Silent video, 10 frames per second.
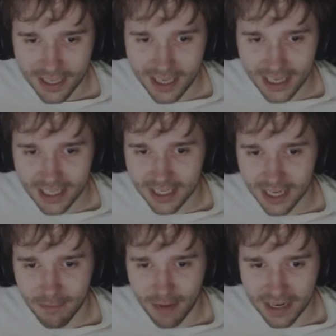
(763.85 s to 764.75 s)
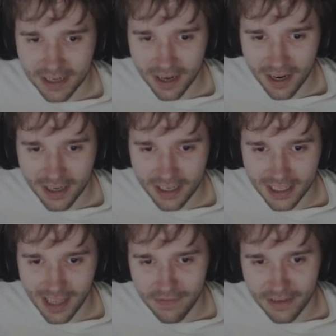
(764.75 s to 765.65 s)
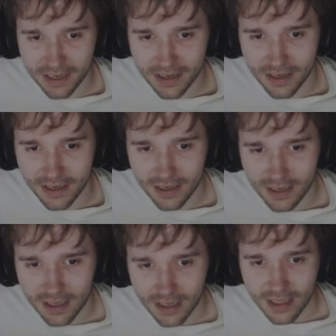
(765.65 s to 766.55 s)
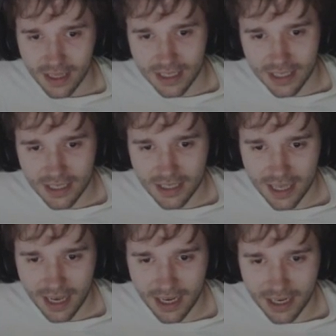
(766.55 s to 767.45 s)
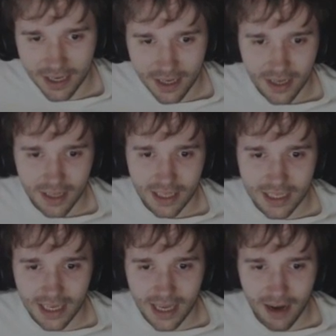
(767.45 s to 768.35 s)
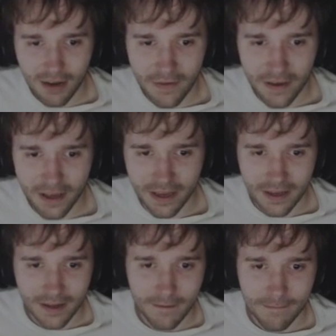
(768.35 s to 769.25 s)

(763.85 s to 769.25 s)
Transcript: He isn't a bad guy, he's laughing at. This is insane! Let's get out of here!